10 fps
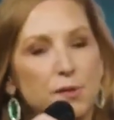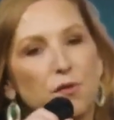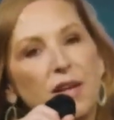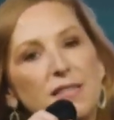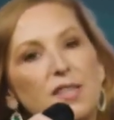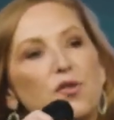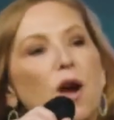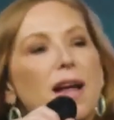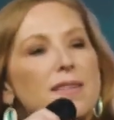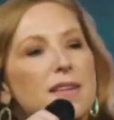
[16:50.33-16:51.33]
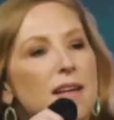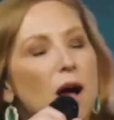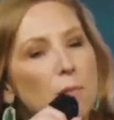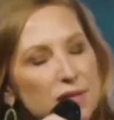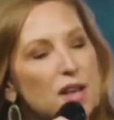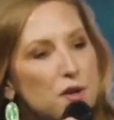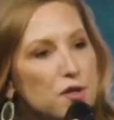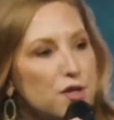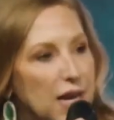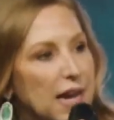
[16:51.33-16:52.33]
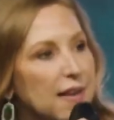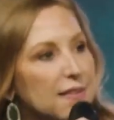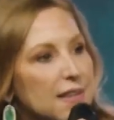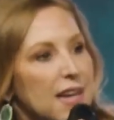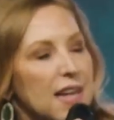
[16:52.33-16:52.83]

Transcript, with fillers: or things he's trying to help us understand.